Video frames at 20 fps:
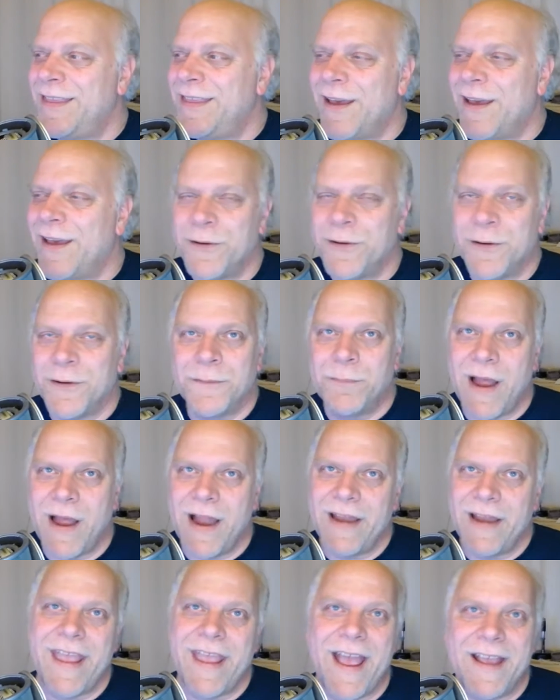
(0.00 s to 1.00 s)
the other
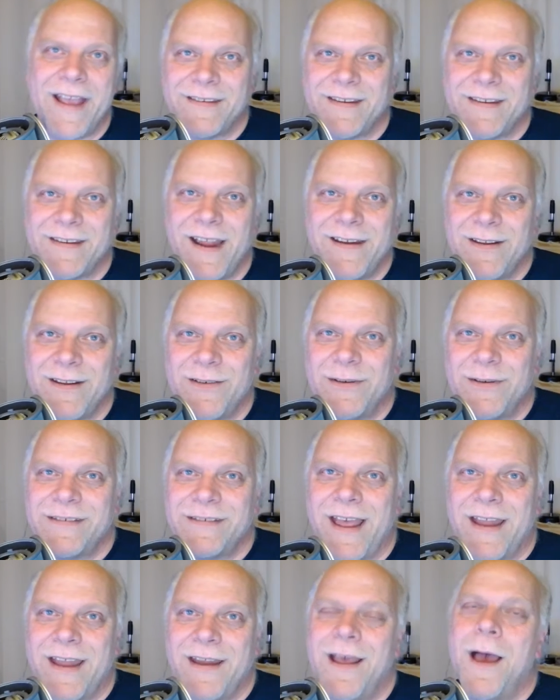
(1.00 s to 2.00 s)
podcast that I
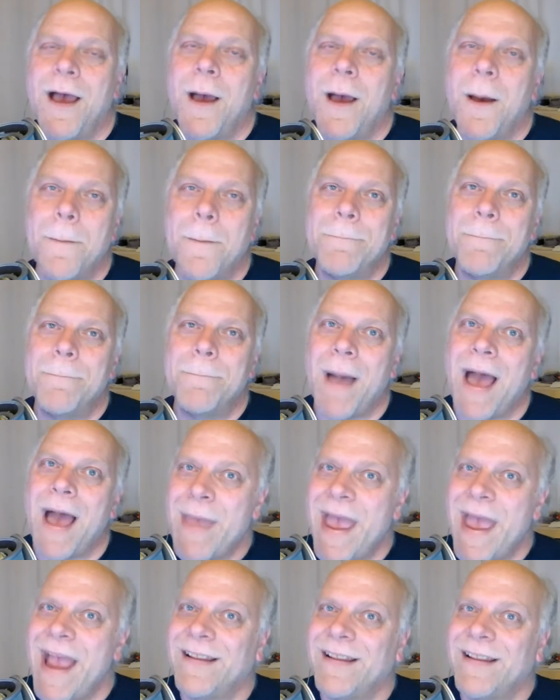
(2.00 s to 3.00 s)
do is at
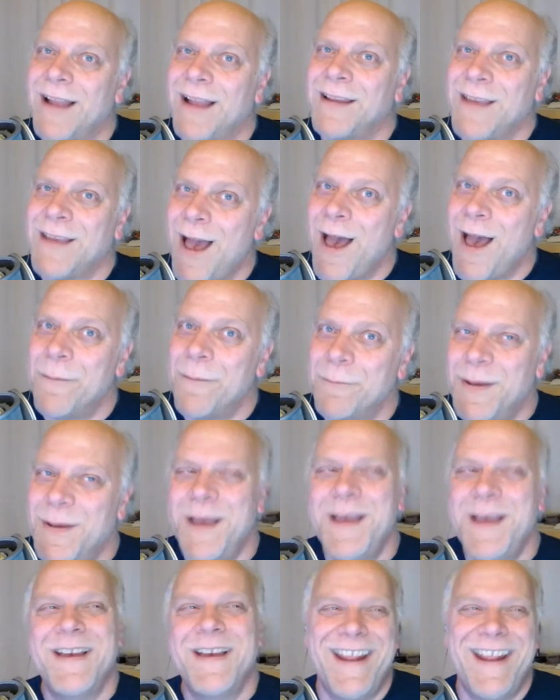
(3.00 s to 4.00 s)

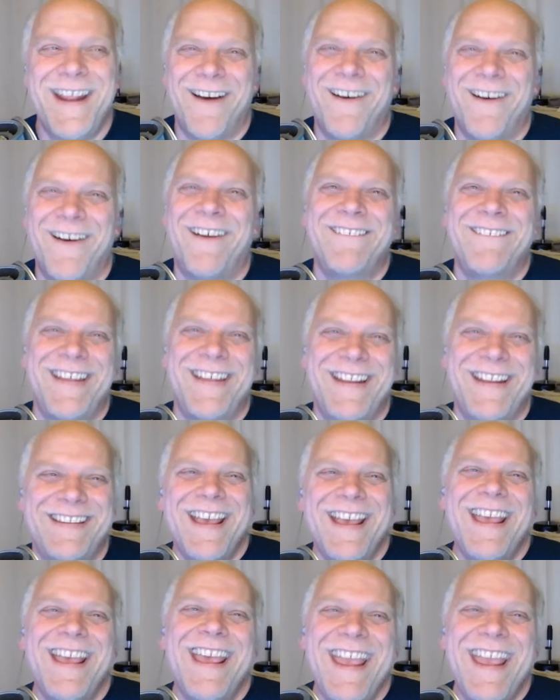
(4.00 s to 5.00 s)
mymac.com. you know, I
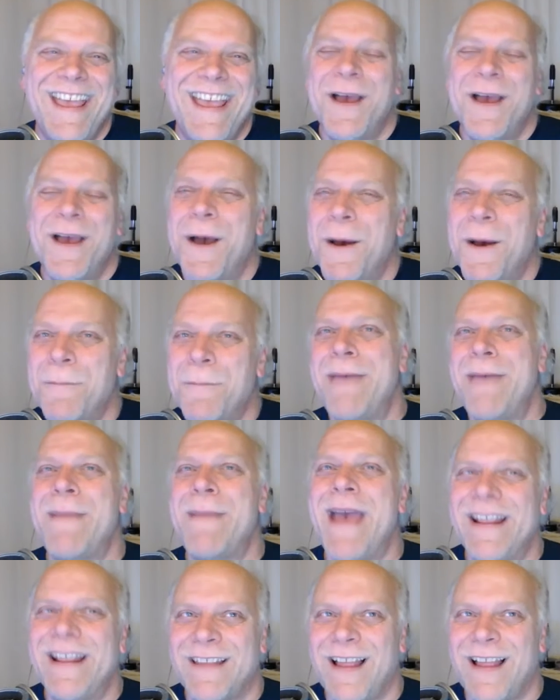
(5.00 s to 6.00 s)
mean, it,
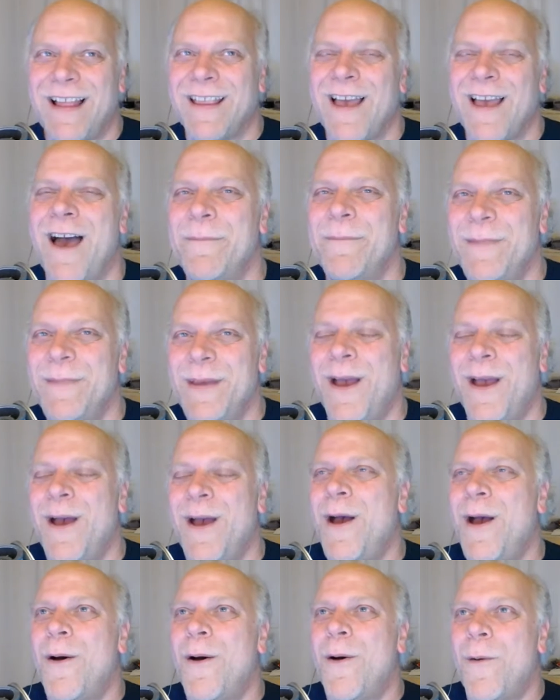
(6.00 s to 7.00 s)
mymac.com
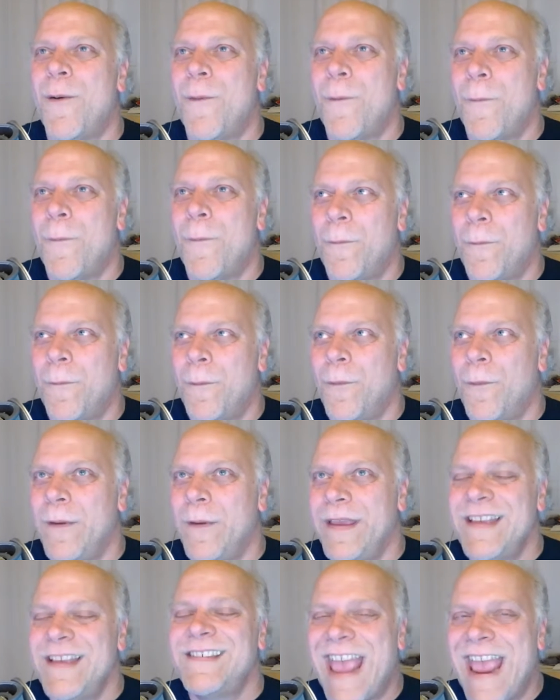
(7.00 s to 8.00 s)

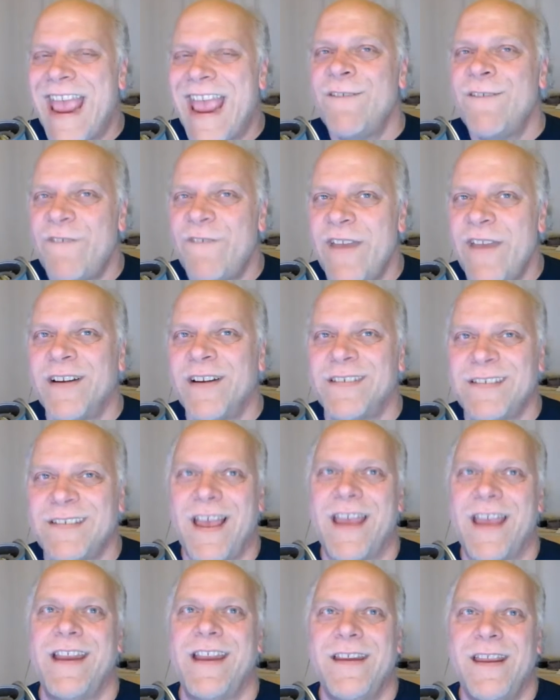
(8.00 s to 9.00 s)
is a fair
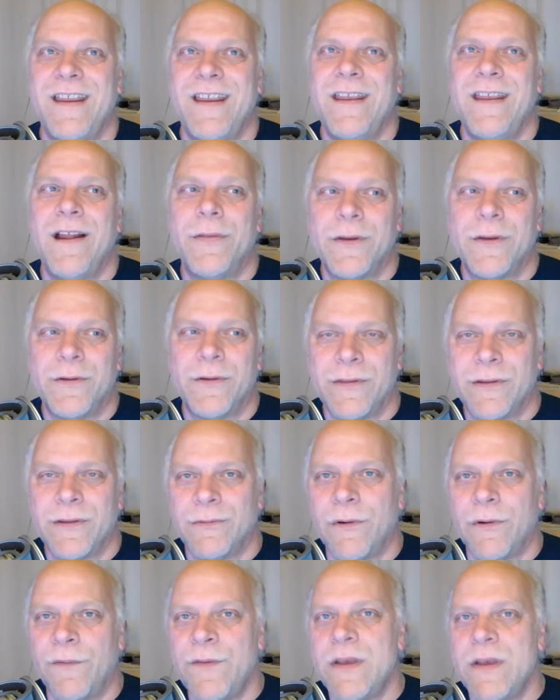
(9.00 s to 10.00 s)
site. You know,
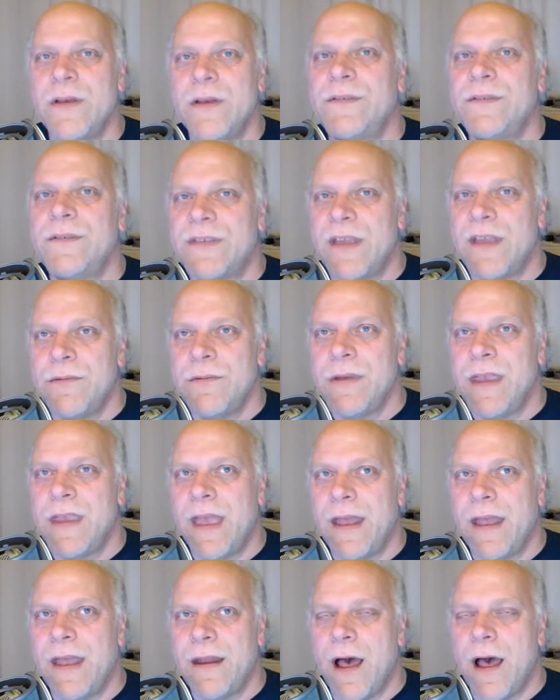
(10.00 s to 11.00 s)
the the reviews that you
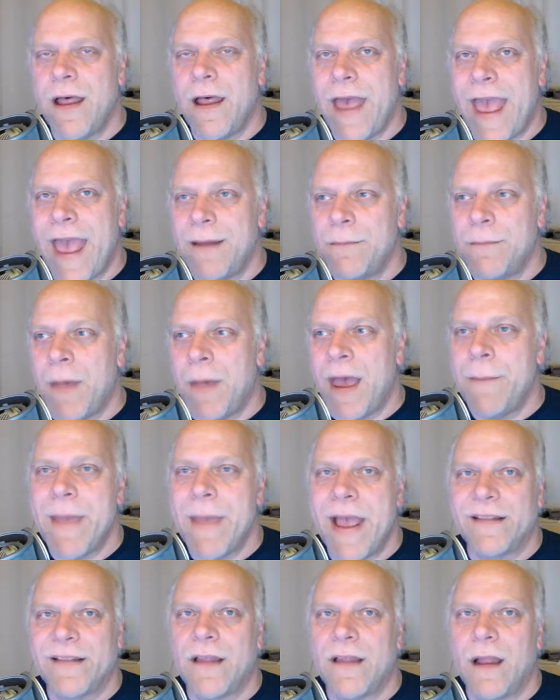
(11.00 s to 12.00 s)
get uh, at
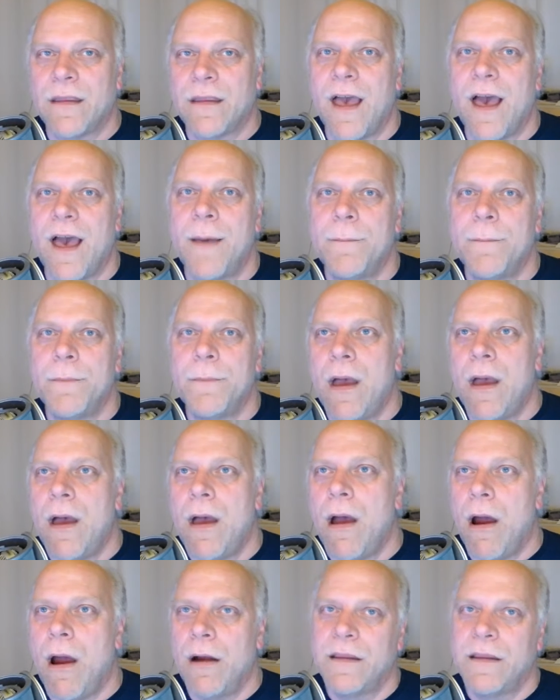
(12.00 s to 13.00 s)
mymac.com
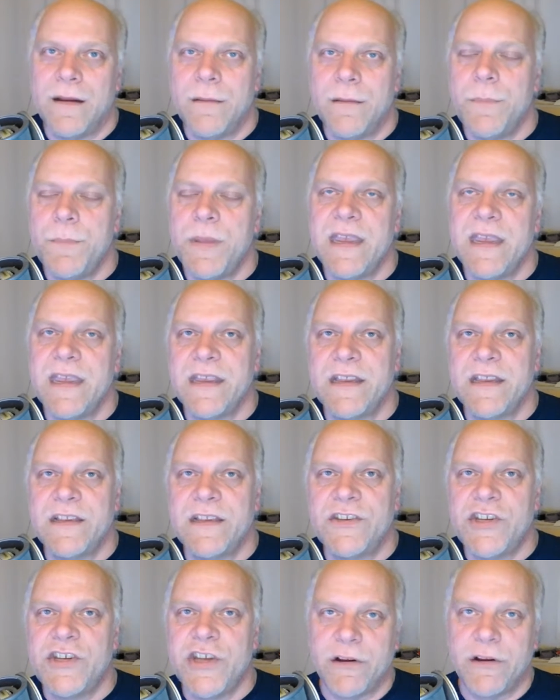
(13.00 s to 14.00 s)
aren't going to
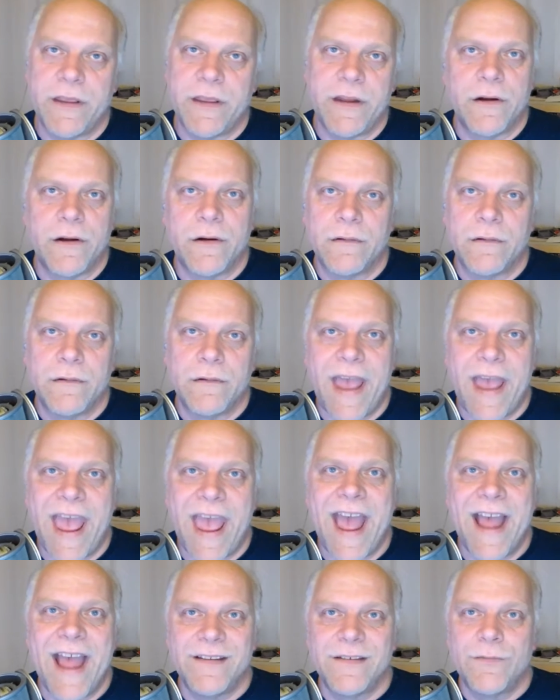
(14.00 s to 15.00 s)
be cheerleader
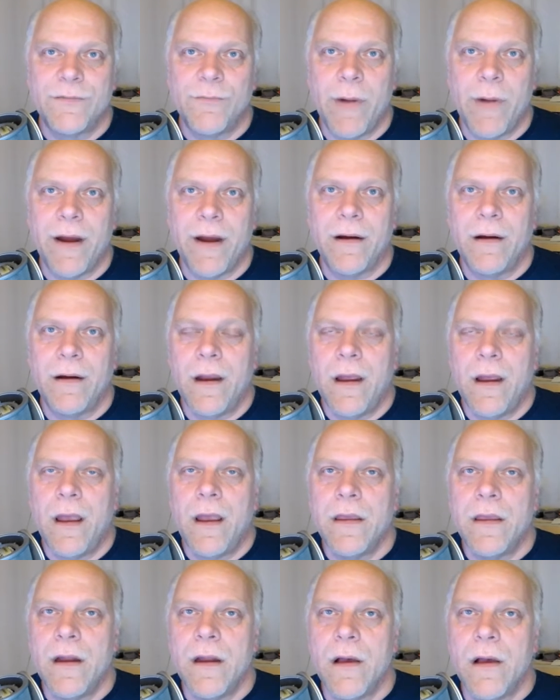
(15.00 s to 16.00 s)
ads where
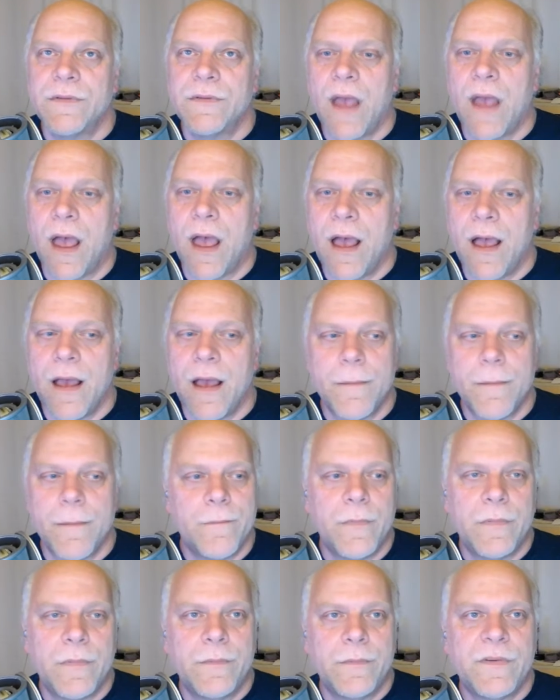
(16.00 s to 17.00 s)
you know uh,
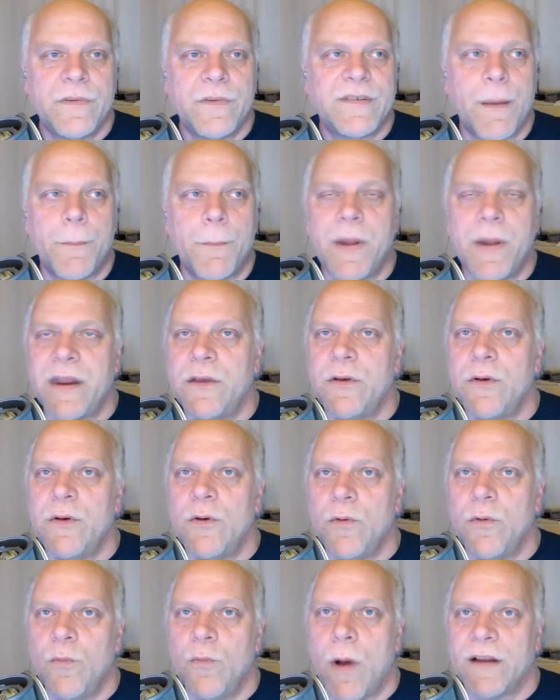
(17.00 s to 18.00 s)

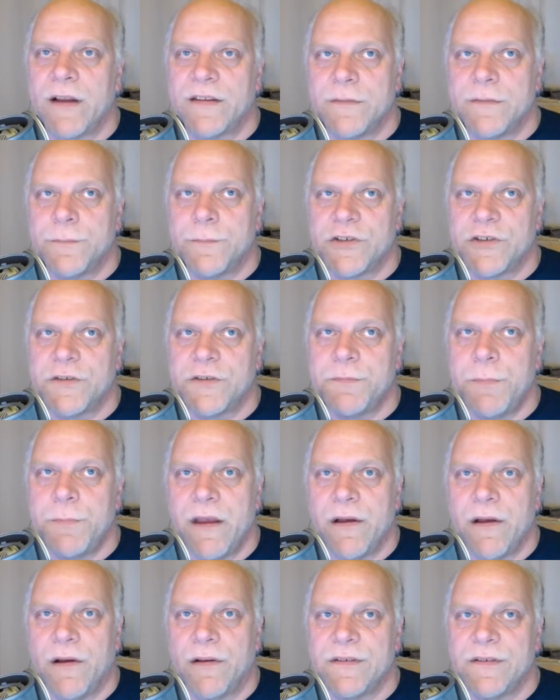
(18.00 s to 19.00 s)
somebody who wants to push
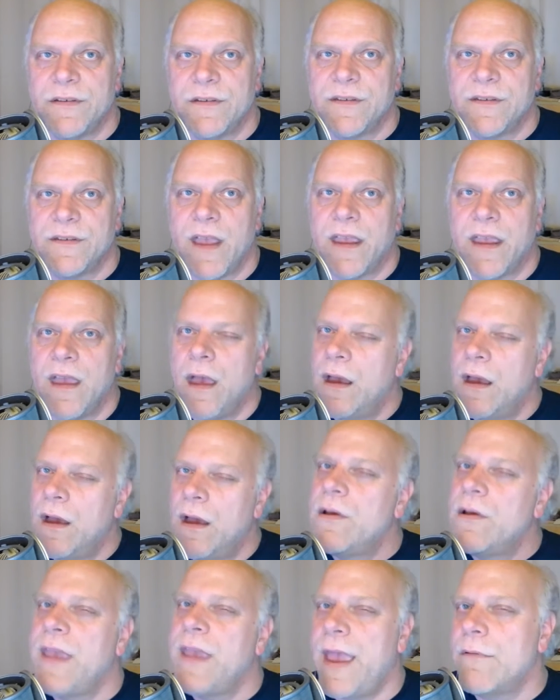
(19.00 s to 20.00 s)
speakers is like
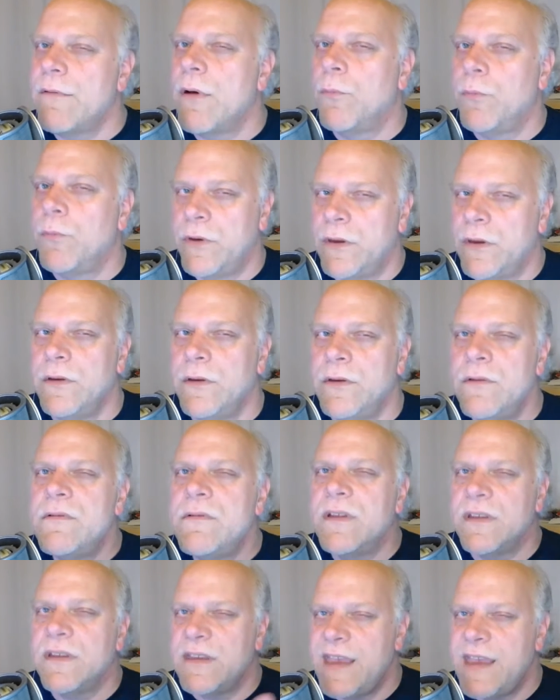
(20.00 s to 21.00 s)
okay, well, you,
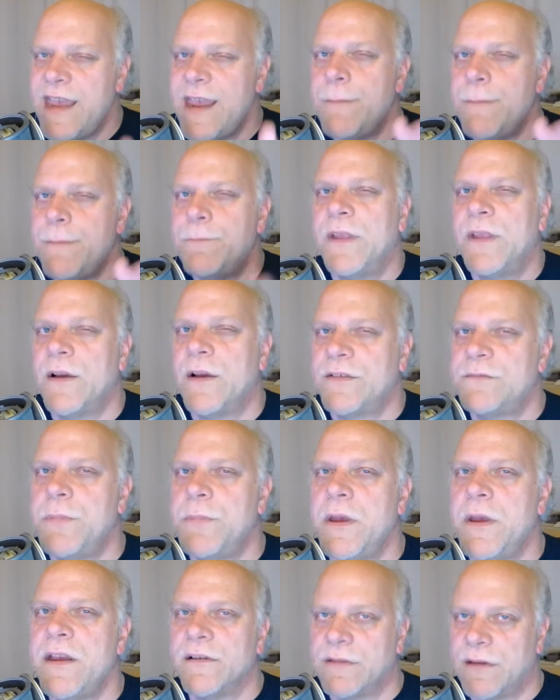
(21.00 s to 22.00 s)
you can keep
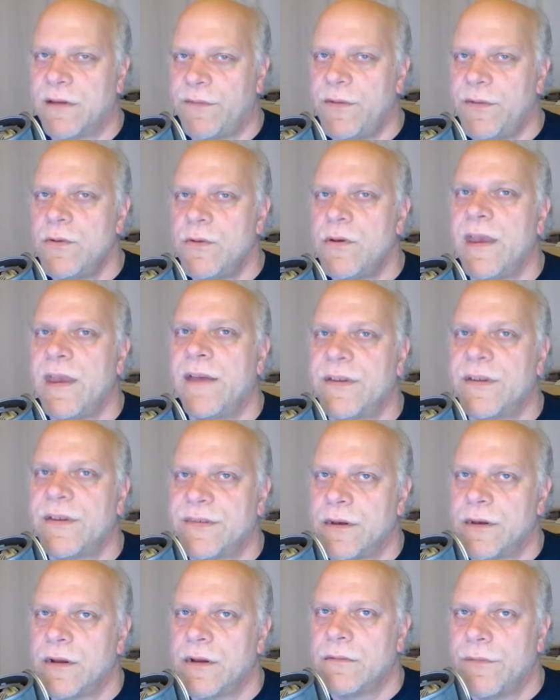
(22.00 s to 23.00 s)
those speakers if you give
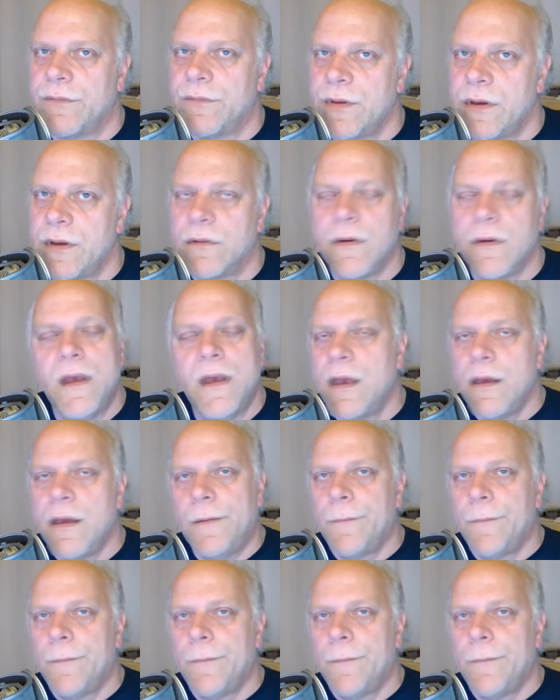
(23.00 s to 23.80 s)
us a good review.